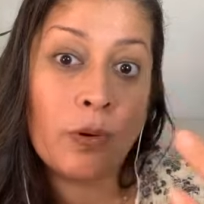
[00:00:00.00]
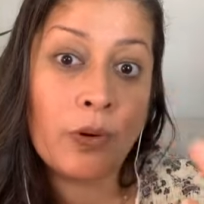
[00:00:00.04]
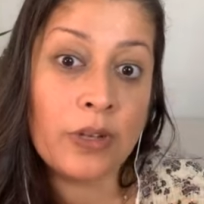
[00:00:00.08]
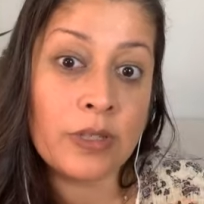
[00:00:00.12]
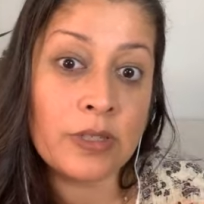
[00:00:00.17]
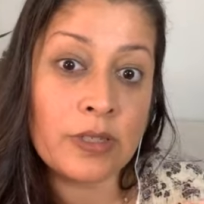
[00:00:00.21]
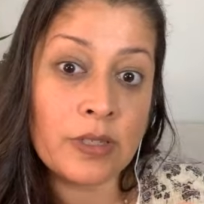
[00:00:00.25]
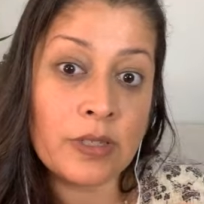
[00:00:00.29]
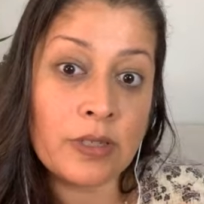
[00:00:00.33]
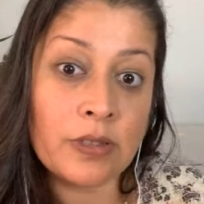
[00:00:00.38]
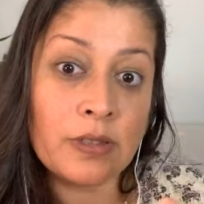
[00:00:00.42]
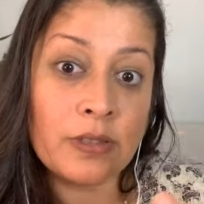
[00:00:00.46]

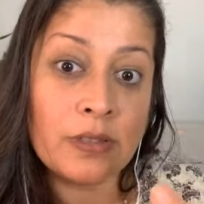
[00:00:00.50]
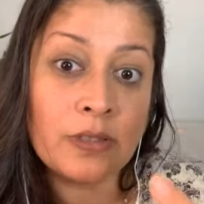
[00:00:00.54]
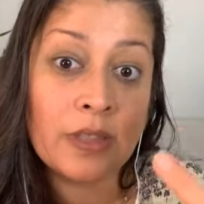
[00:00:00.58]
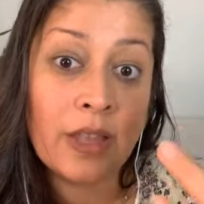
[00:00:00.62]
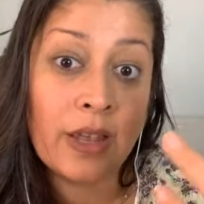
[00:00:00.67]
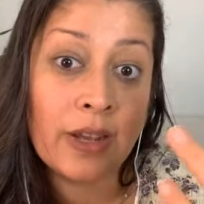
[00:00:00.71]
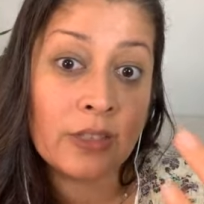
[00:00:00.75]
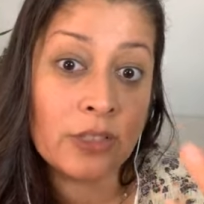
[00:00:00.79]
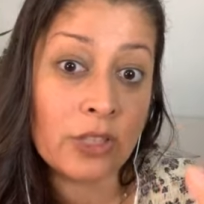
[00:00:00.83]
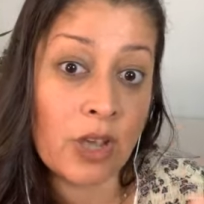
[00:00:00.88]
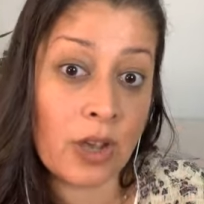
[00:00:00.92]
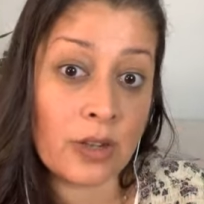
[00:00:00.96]

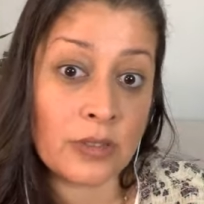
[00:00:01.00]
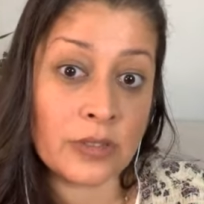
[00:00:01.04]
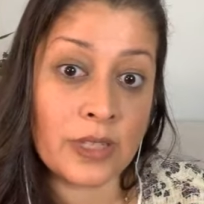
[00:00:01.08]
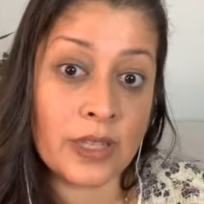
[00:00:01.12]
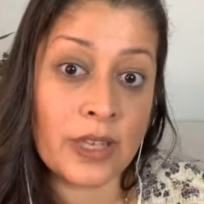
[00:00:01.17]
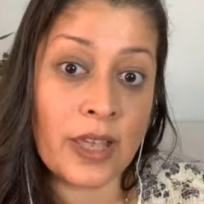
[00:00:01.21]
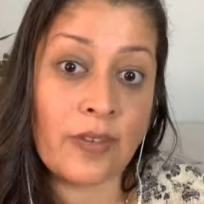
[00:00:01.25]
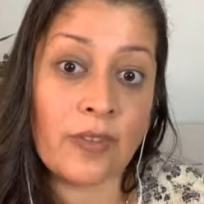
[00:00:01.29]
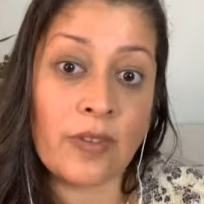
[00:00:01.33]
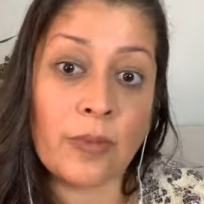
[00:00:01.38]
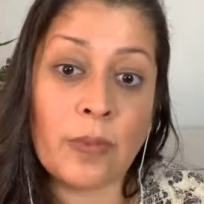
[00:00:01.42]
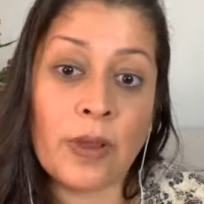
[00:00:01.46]
Poisons like
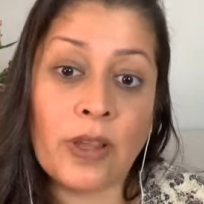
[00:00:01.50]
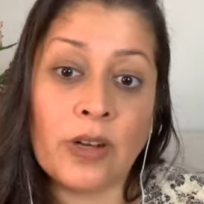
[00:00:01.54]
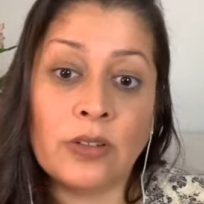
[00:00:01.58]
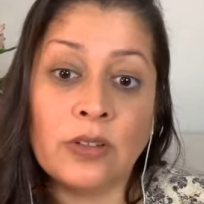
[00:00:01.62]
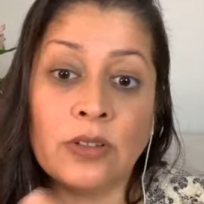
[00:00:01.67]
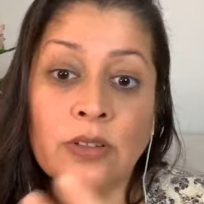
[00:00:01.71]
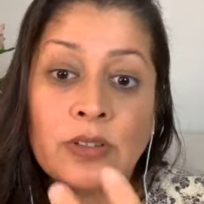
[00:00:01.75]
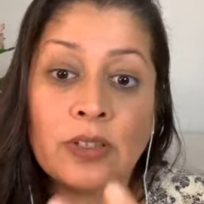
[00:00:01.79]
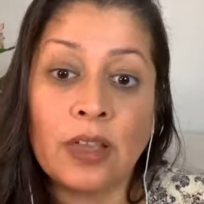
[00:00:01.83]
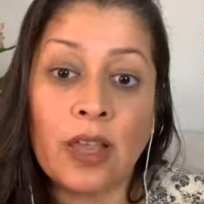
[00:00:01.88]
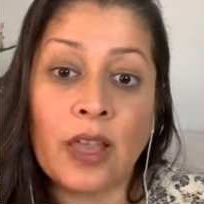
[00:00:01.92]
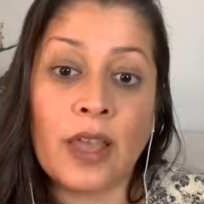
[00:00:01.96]
toxic heavy
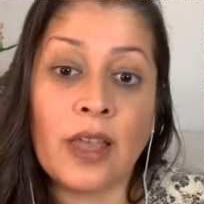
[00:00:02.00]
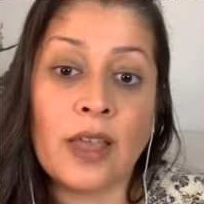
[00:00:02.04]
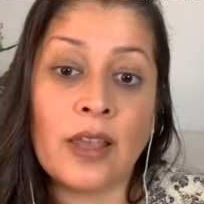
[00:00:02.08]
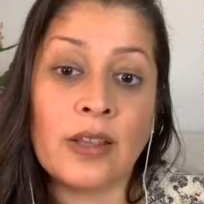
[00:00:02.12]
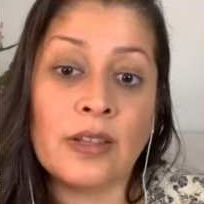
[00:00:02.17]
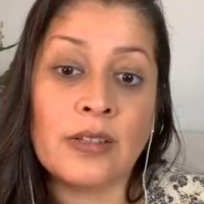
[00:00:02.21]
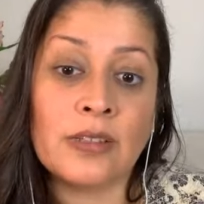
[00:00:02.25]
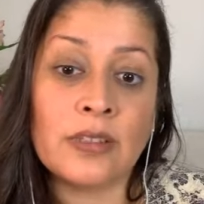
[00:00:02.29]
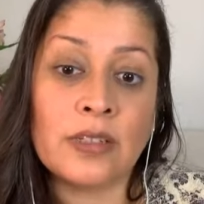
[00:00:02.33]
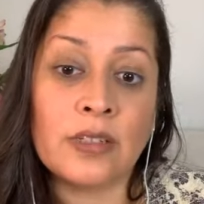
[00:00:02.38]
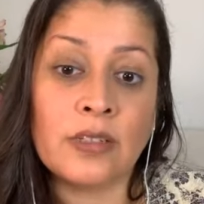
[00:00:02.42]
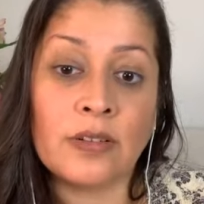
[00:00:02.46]
metals
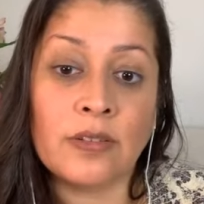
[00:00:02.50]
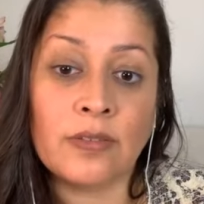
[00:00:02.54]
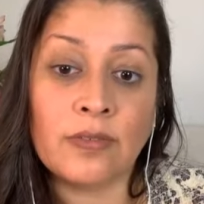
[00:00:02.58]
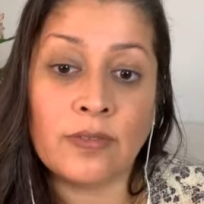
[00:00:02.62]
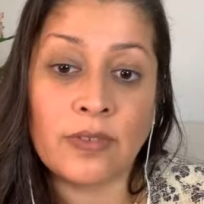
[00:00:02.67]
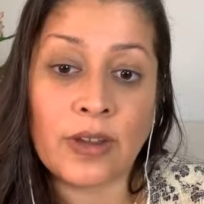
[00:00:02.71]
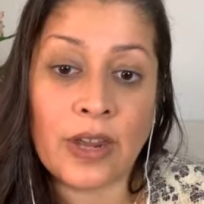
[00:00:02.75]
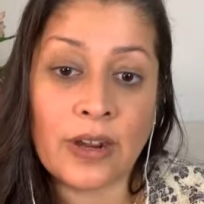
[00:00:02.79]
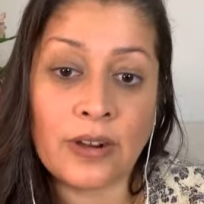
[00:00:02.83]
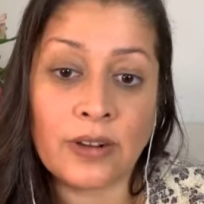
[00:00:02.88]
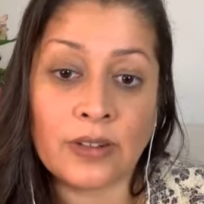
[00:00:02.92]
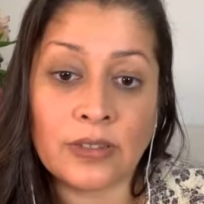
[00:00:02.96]
and
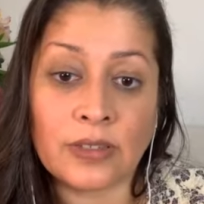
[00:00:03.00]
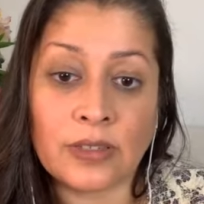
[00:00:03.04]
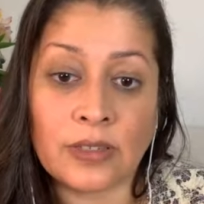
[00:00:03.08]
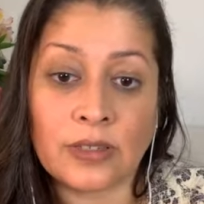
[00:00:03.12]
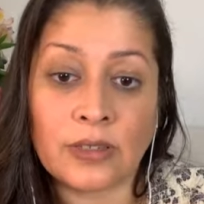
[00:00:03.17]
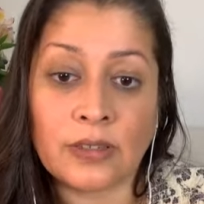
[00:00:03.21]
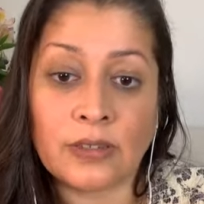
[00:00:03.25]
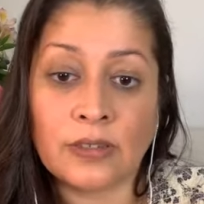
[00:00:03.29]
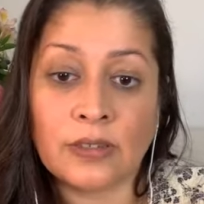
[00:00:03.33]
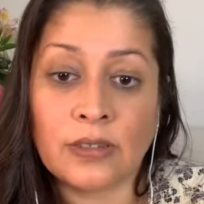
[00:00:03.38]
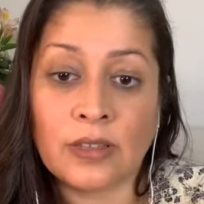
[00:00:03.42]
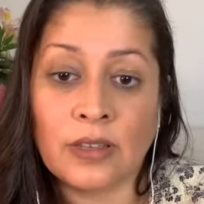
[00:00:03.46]

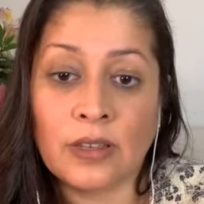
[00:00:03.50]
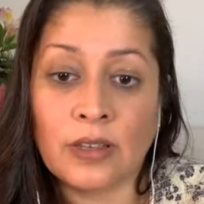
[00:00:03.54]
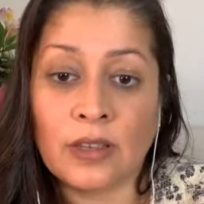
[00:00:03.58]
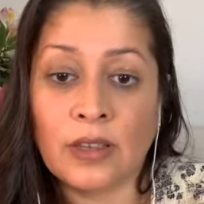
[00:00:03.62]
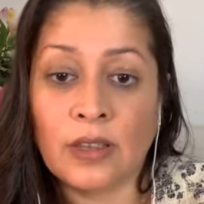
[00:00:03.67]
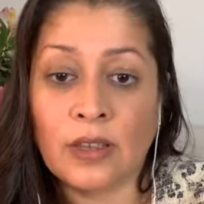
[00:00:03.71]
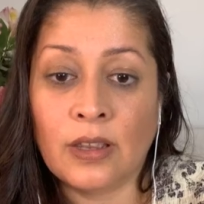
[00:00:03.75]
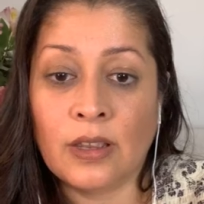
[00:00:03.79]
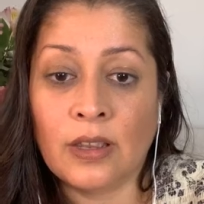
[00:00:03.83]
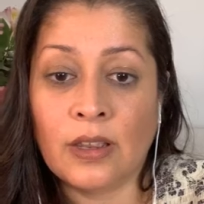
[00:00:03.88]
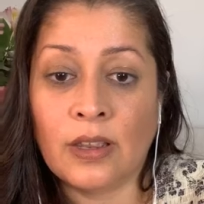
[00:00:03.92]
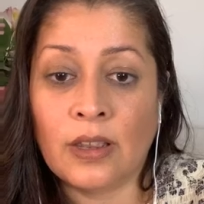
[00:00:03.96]
viruses.
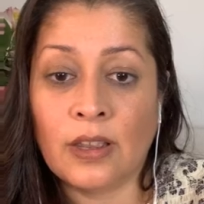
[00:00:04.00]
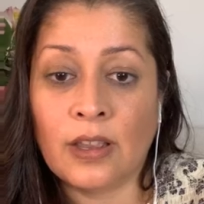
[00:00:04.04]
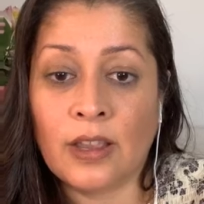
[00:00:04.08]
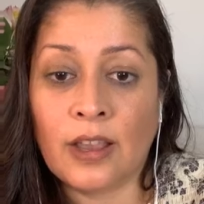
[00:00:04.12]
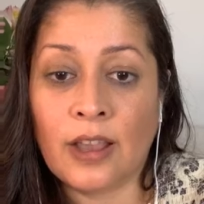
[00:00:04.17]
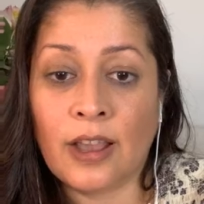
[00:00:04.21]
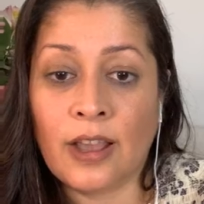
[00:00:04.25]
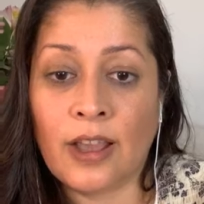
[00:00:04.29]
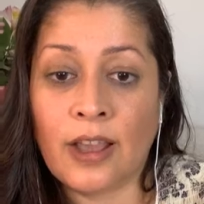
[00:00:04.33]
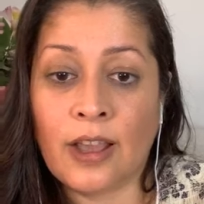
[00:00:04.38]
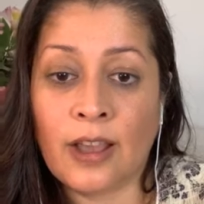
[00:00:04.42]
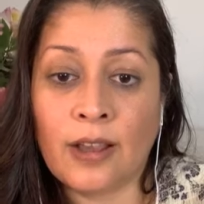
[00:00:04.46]

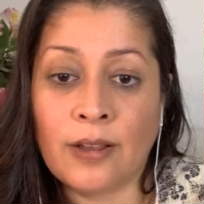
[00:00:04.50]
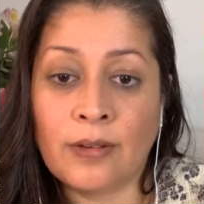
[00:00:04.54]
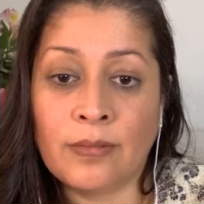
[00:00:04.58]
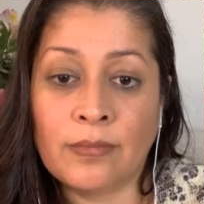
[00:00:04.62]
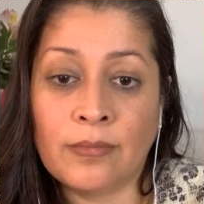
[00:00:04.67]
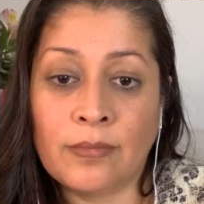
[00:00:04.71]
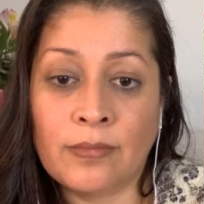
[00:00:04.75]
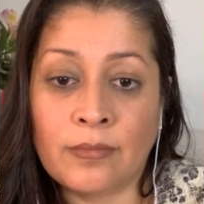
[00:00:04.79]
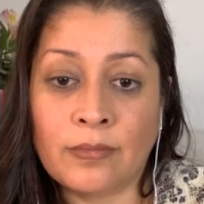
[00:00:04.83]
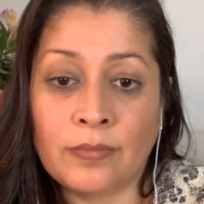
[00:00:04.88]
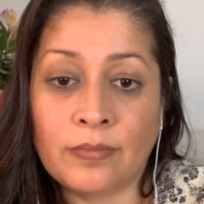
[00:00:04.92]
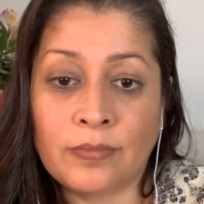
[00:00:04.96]

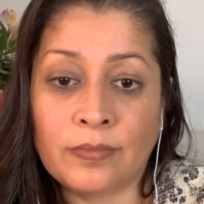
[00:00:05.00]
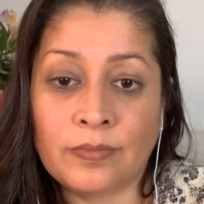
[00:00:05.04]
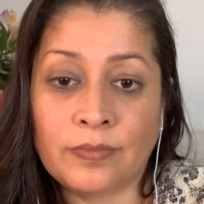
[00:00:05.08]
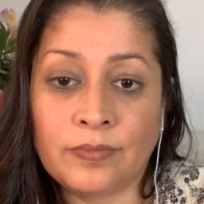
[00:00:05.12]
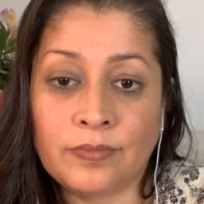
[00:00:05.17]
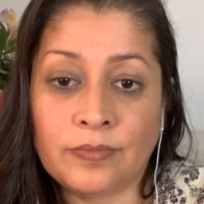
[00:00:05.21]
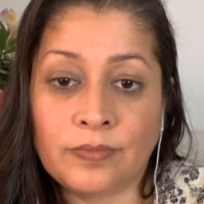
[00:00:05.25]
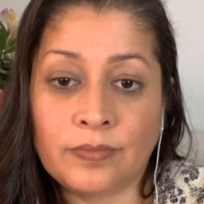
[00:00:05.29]
Um,